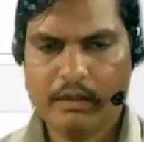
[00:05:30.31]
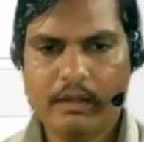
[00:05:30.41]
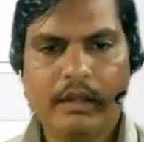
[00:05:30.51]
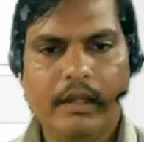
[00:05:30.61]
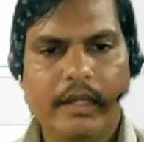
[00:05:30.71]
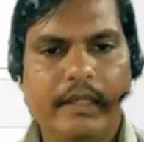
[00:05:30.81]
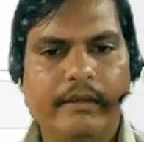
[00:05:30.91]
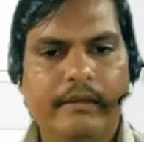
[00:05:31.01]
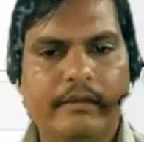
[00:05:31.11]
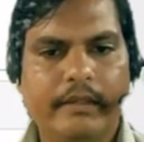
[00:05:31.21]

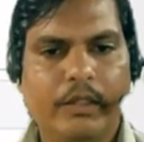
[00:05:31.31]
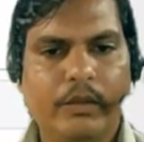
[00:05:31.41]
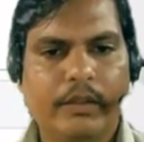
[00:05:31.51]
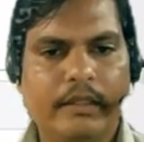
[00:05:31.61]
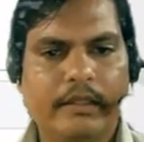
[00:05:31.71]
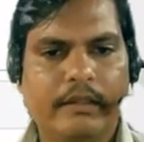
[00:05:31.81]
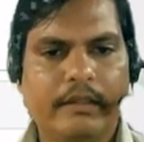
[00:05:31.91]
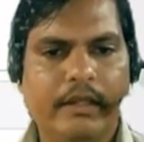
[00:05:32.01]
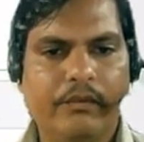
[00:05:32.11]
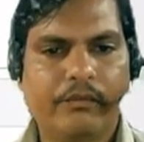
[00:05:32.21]
Anything you can give,
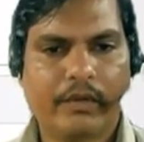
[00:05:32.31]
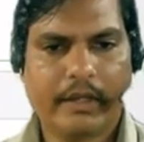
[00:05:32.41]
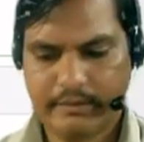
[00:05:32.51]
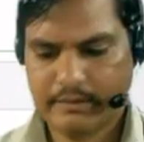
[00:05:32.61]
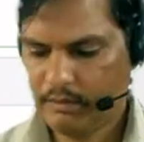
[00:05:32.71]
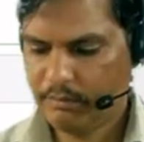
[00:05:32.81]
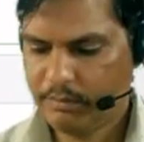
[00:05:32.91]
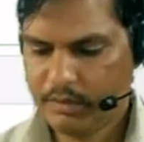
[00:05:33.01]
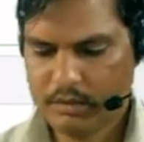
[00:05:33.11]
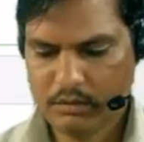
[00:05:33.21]
for example
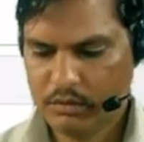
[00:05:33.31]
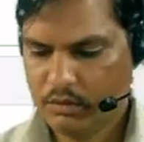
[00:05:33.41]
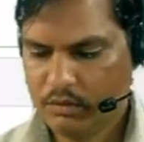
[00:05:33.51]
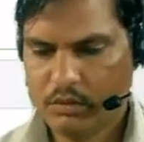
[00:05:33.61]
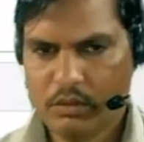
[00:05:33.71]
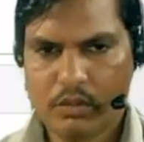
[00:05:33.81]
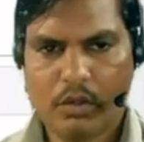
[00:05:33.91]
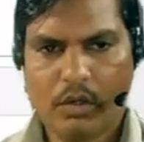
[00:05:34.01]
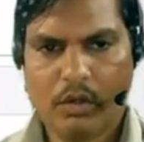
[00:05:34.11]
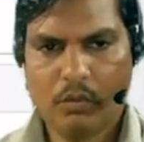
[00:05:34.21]

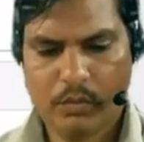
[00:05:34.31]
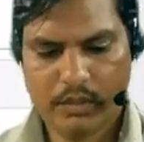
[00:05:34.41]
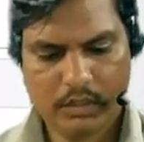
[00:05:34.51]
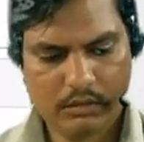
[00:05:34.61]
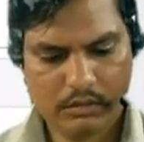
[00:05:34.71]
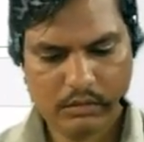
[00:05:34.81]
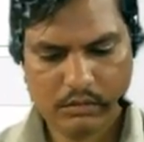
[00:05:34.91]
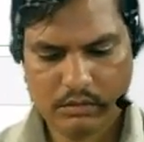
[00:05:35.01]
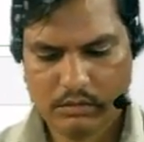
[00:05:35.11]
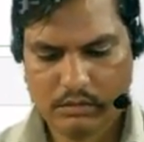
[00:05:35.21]
col1
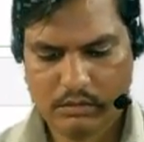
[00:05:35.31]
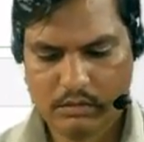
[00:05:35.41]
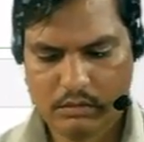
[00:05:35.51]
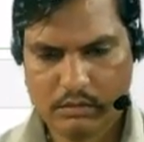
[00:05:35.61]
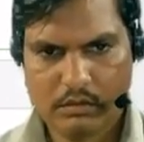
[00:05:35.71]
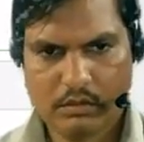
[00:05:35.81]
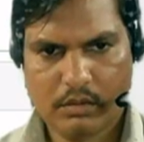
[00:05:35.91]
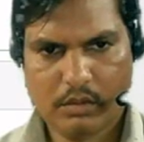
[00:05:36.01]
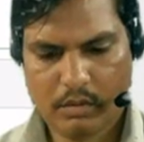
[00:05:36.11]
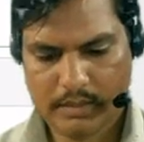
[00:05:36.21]

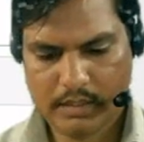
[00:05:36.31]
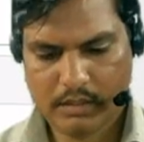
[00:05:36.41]
comma